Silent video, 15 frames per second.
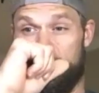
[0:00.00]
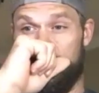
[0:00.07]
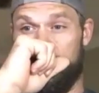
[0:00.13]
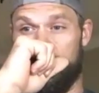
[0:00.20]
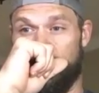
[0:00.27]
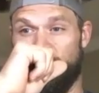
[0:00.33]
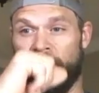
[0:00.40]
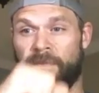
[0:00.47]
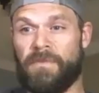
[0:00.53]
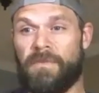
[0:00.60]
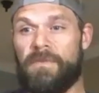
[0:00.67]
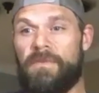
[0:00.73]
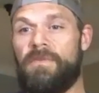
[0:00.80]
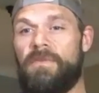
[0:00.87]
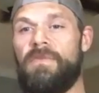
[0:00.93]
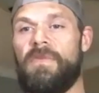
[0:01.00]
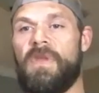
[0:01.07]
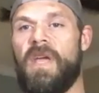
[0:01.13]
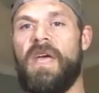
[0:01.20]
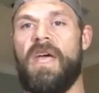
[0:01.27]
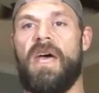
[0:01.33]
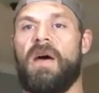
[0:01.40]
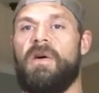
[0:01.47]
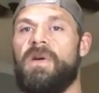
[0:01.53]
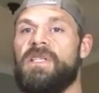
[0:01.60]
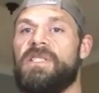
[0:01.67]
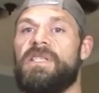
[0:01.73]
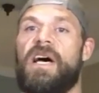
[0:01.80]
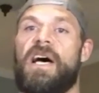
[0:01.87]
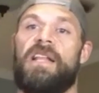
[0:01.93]
and I was
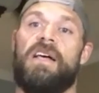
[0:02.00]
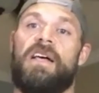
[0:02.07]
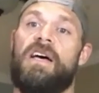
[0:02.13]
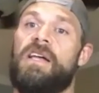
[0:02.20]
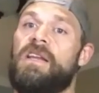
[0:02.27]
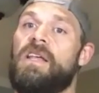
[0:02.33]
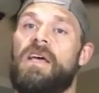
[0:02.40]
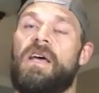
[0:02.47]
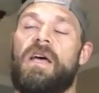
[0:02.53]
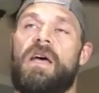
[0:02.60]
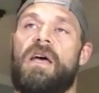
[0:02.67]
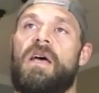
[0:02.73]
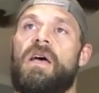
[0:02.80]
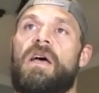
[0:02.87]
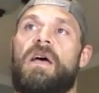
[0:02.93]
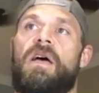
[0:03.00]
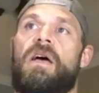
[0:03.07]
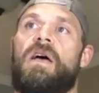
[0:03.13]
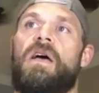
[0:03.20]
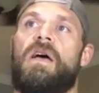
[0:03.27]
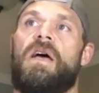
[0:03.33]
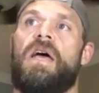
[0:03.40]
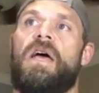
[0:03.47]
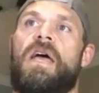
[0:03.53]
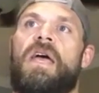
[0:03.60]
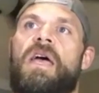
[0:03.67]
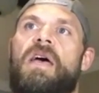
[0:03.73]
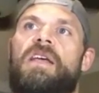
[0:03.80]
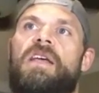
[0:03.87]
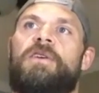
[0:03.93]
the sideline,
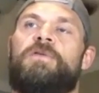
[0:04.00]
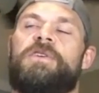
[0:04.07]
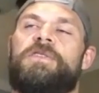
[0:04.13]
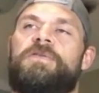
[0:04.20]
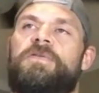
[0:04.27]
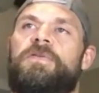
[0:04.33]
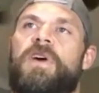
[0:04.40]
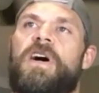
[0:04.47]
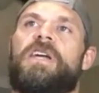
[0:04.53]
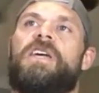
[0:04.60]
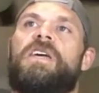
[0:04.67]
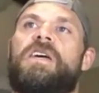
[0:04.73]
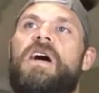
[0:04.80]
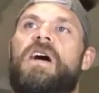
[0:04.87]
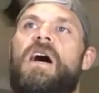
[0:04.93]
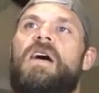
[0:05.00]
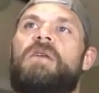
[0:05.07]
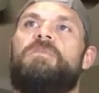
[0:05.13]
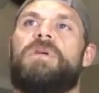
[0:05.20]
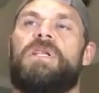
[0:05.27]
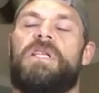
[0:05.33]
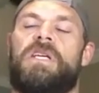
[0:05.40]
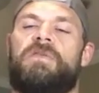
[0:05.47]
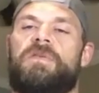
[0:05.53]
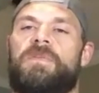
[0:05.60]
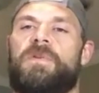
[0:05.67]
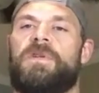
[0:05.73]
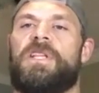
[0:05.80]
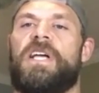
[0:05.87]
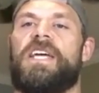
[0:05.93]
and it was fucking
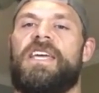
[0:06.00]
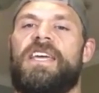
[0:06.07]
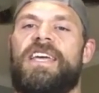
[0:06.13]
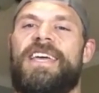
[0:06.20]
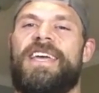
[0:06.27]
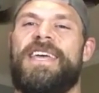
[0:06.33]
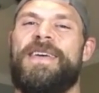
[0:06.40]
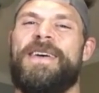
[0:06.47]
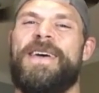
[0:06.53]
unbelievable. Like he